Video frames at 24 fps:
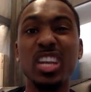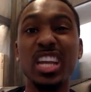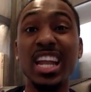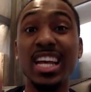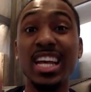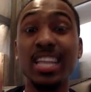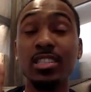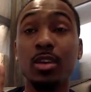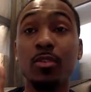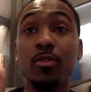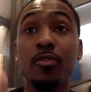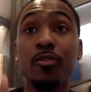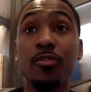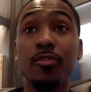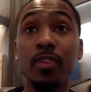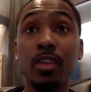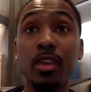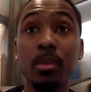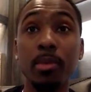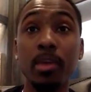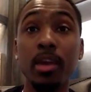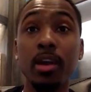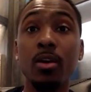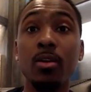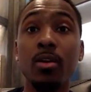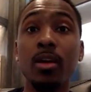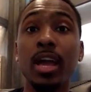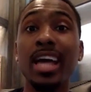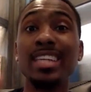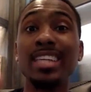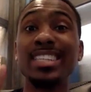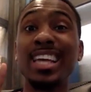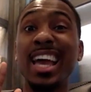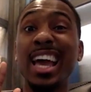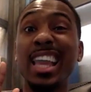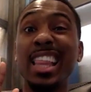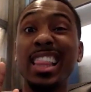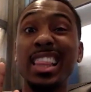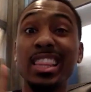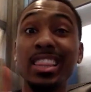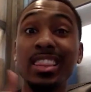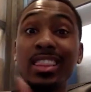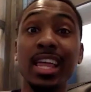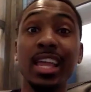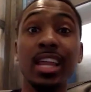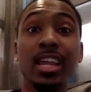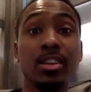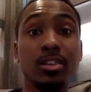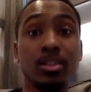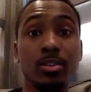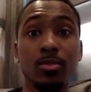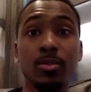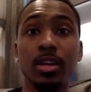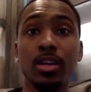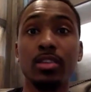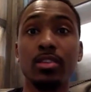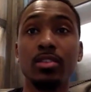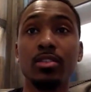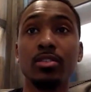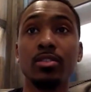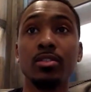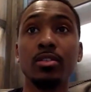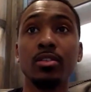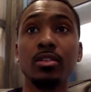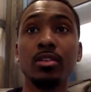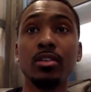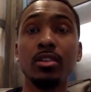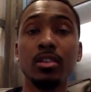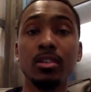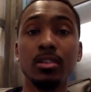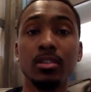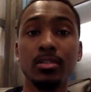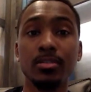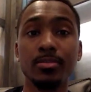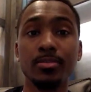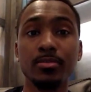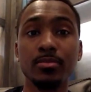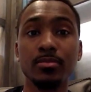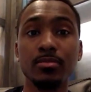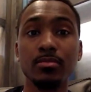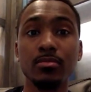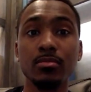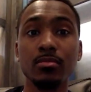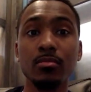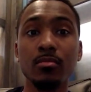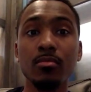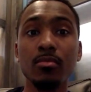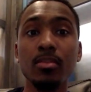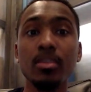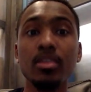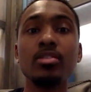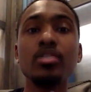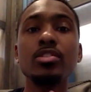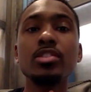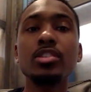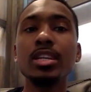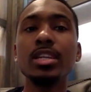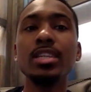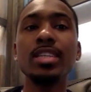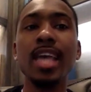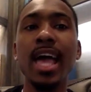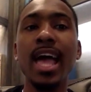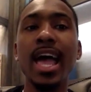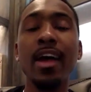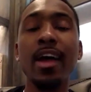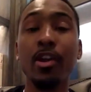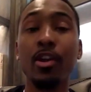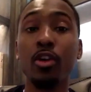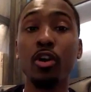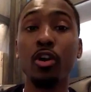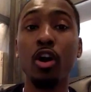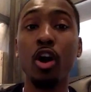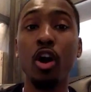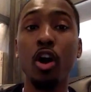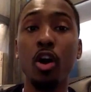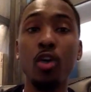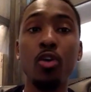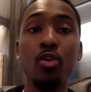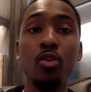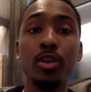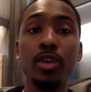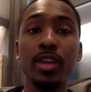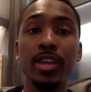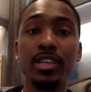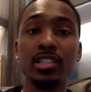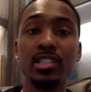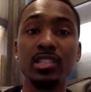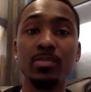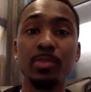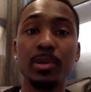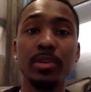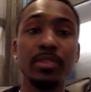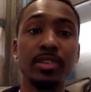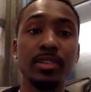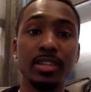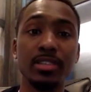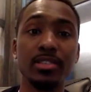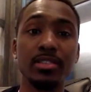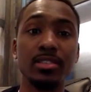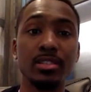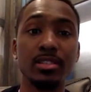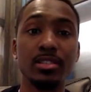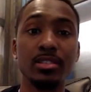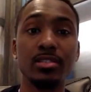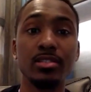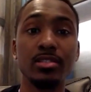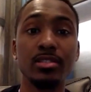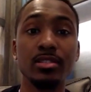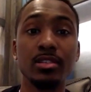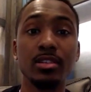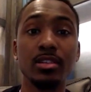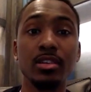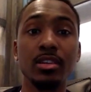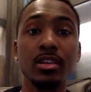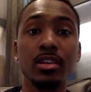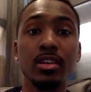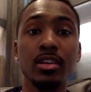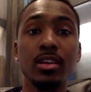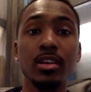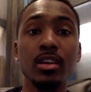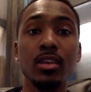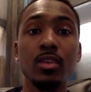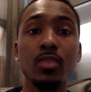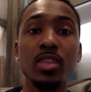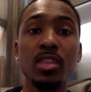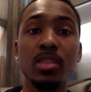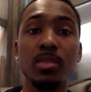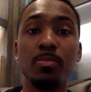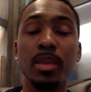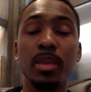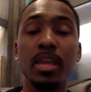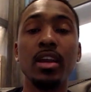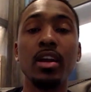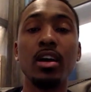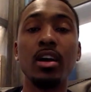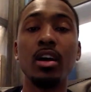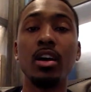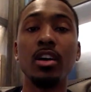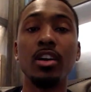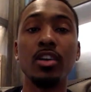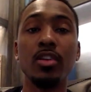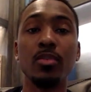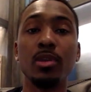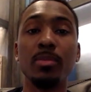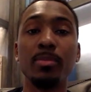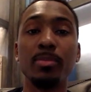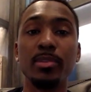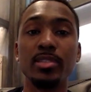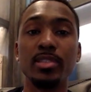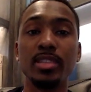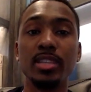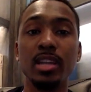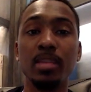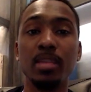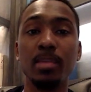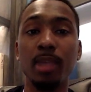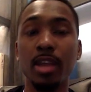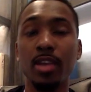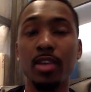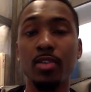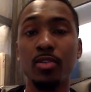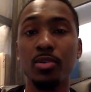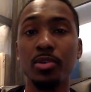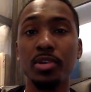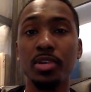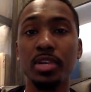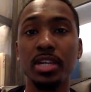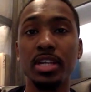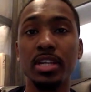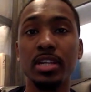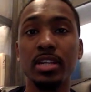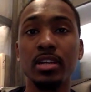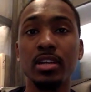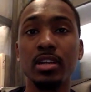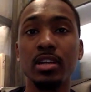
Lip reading: And as a female, as an athletic director, she's had her own experiences with being an underrepresented minority.